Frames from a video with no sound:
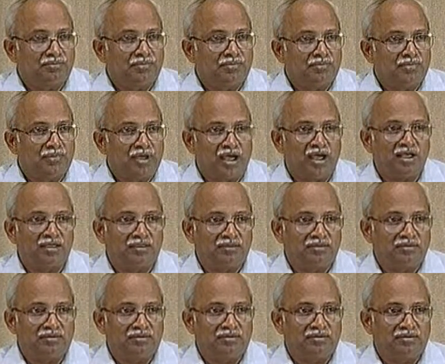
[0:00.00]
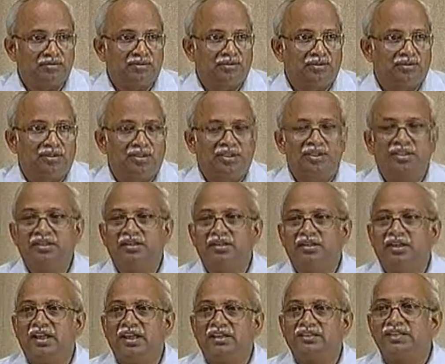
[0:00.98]
hull in
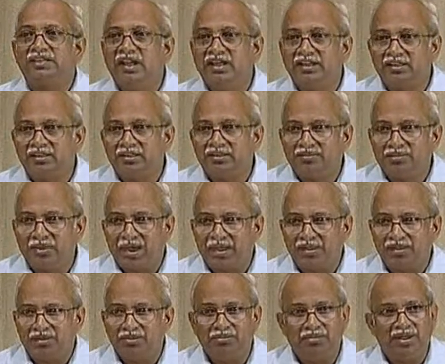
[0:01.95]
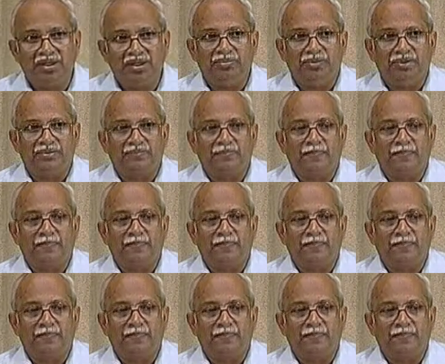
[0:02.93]
a cyclic manner, maybe.